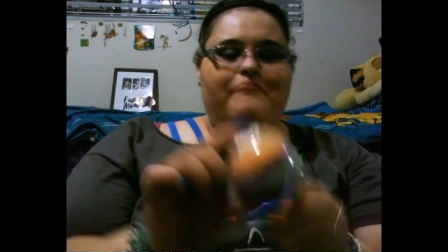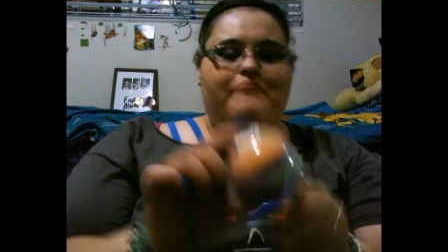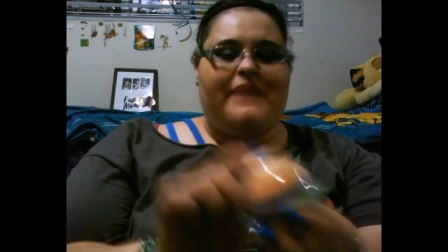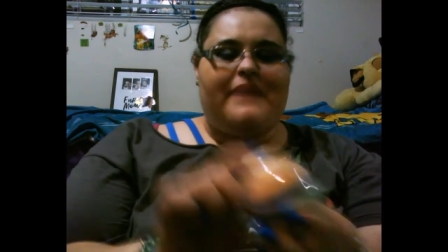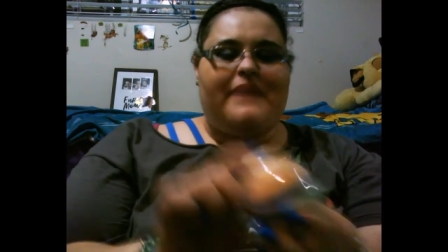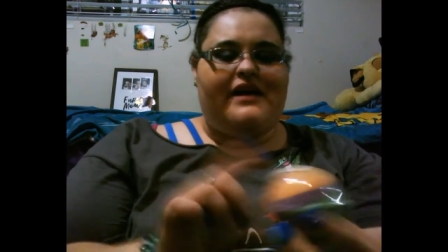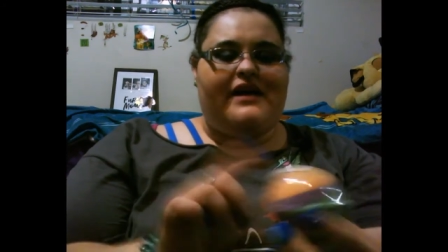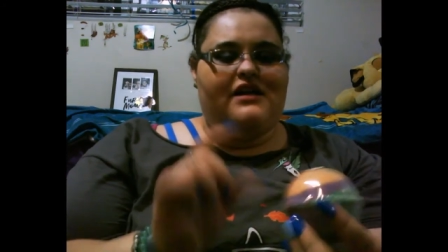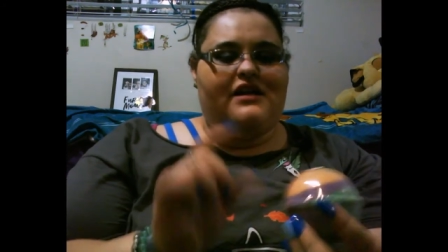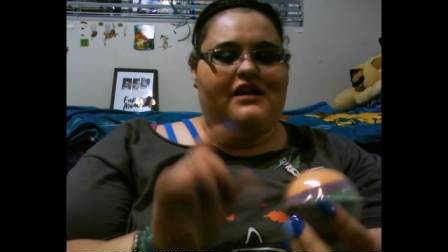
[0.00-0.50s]

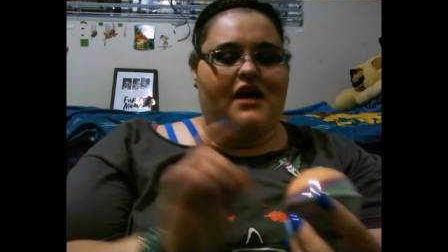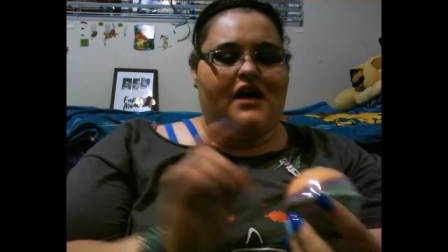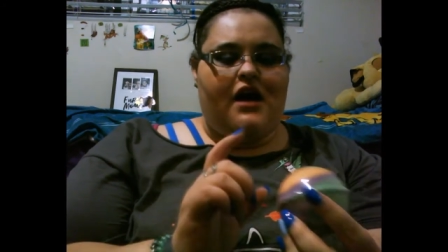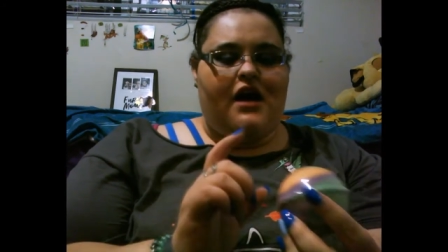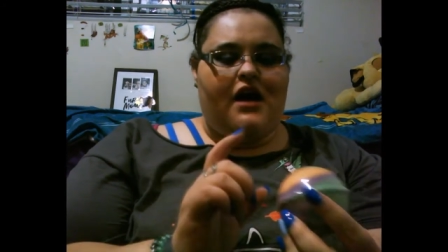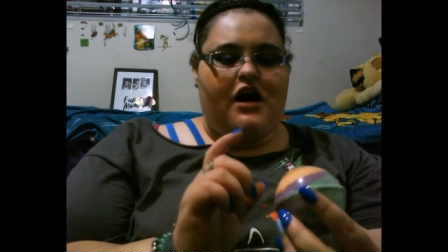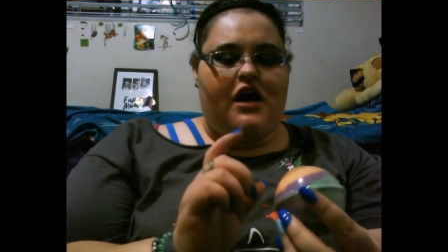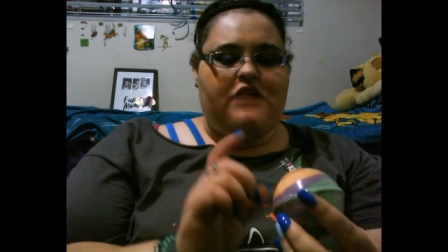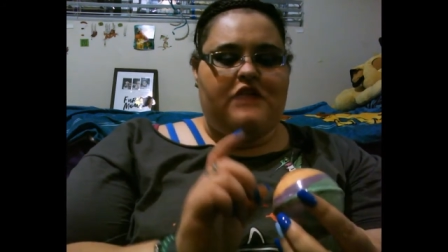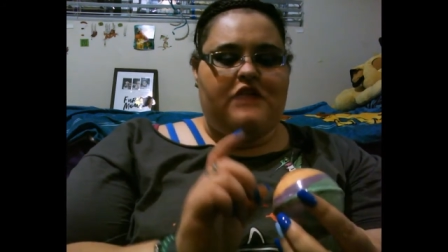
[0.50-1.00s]
But
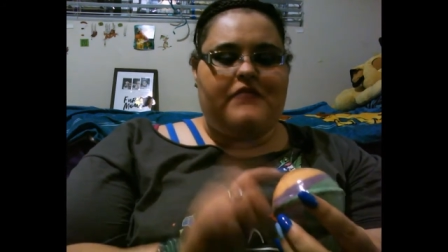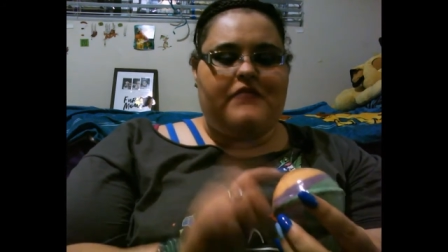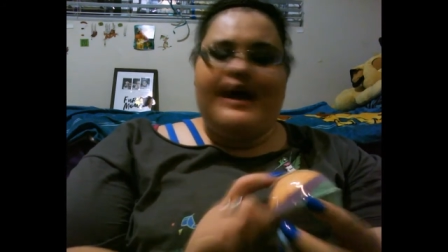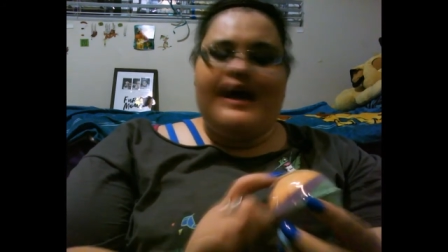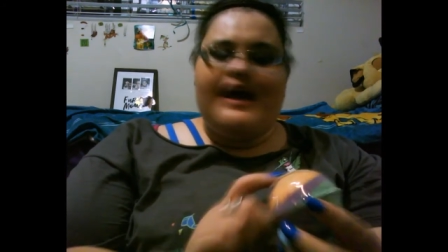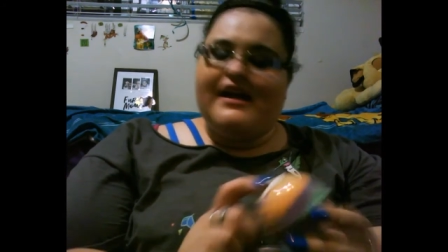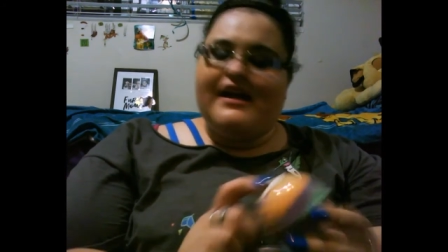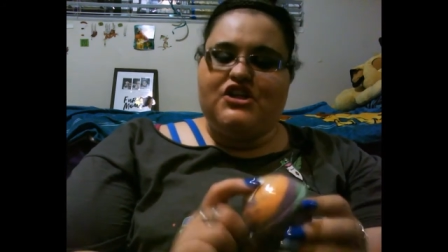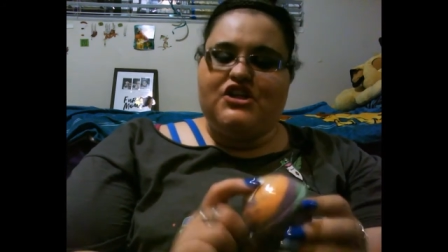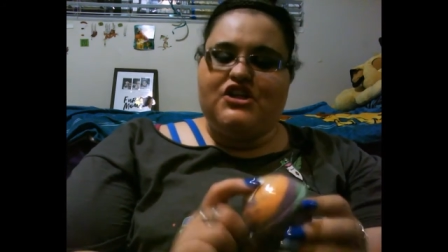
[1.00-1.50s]
um,
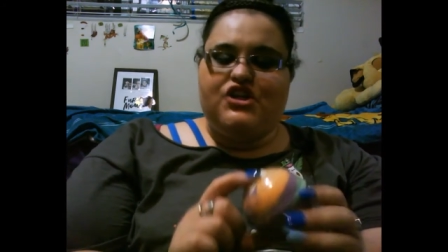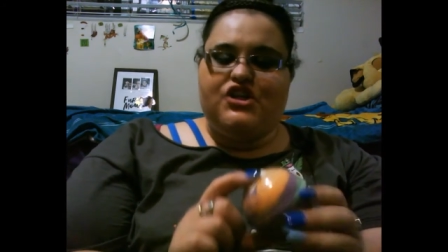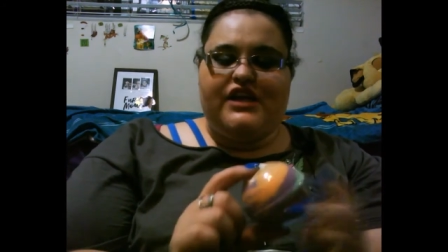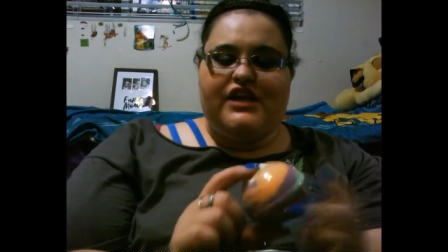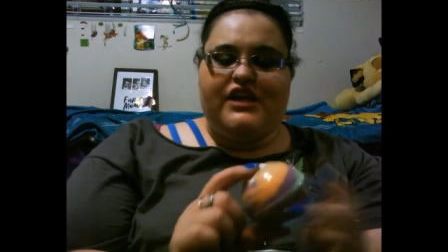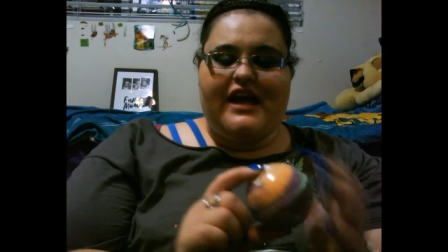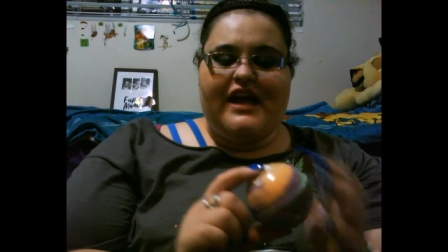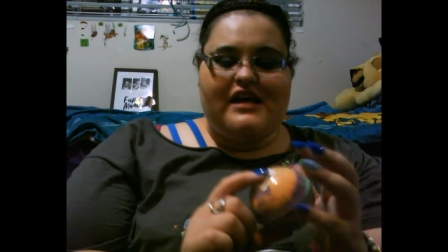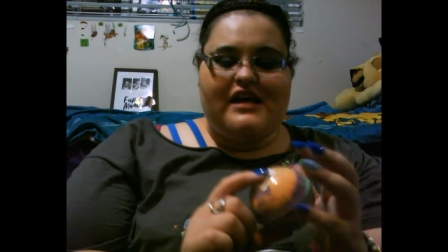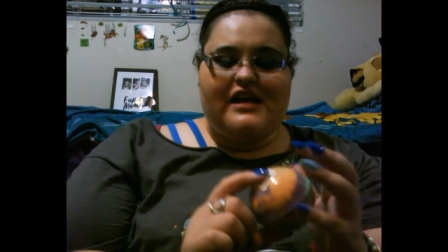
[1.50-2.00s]
I
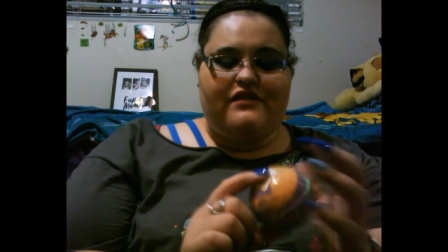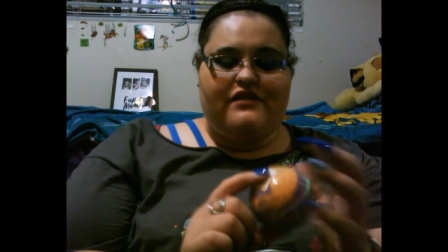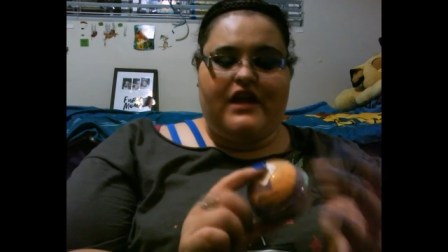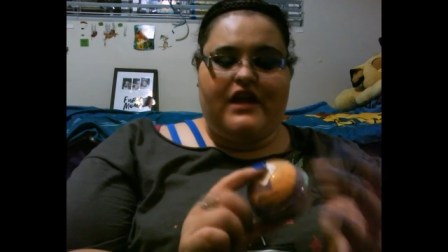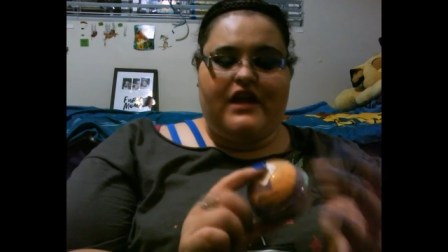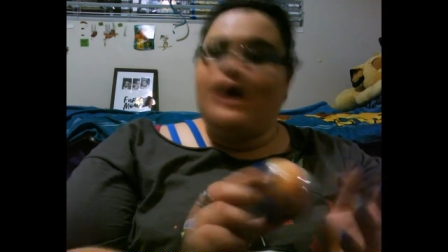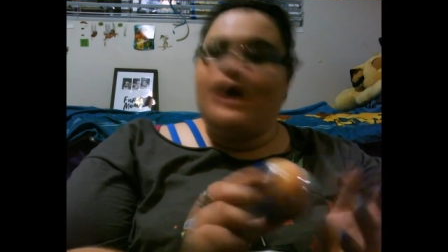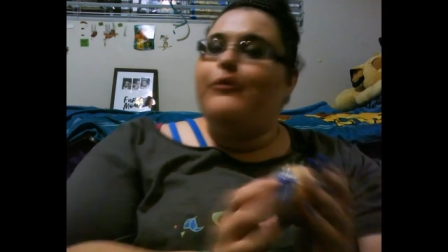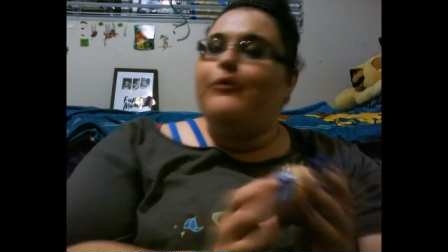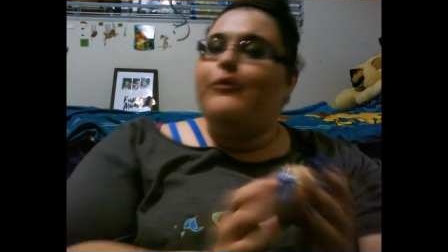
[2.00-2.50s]
actually have
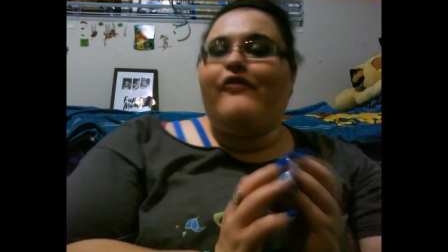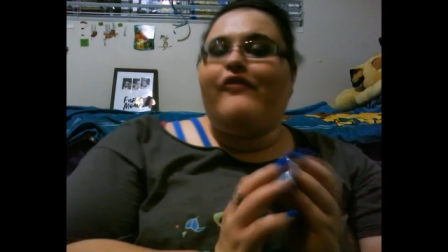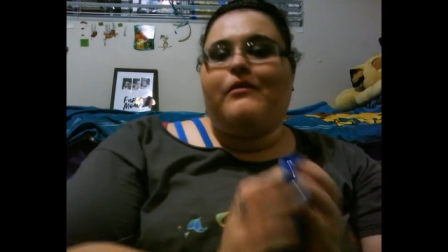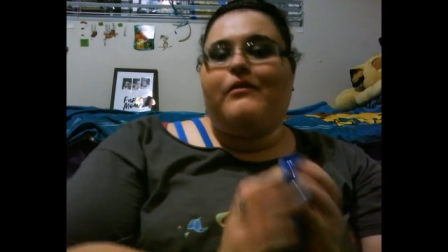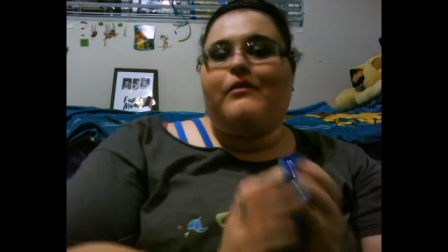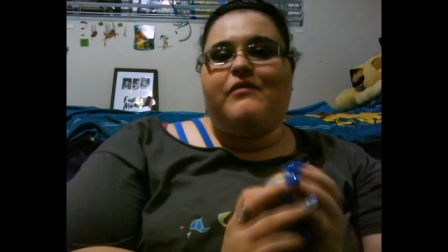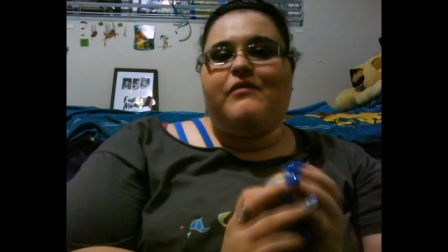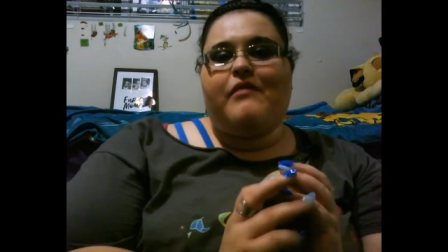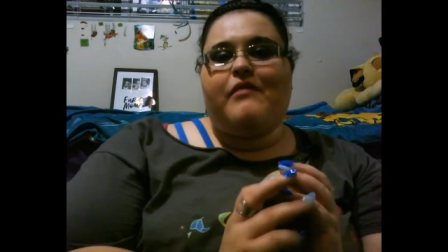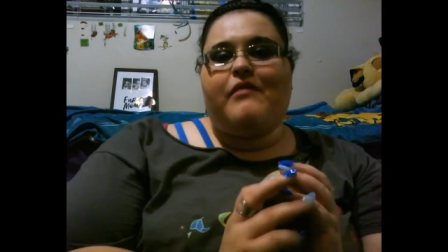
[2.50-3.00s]
a couple
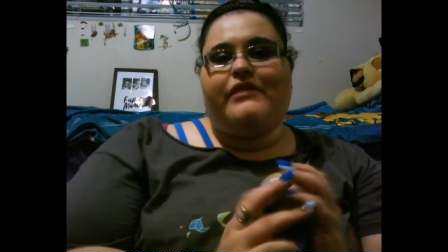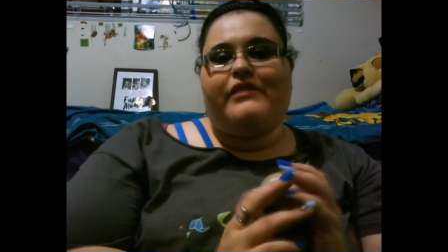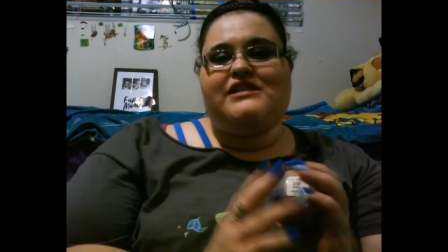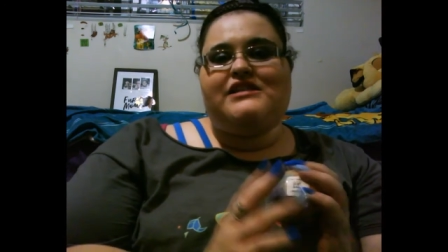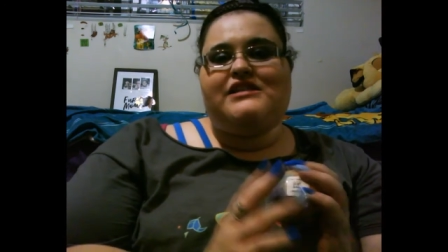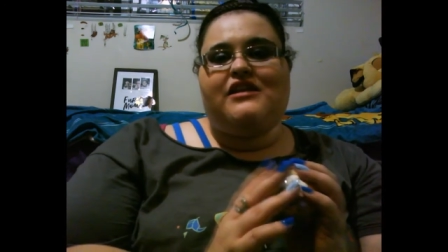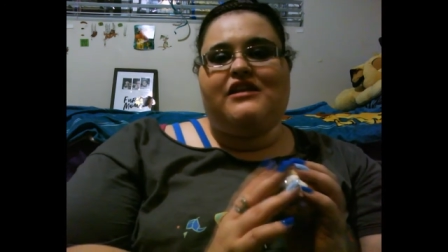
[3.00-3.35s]
family members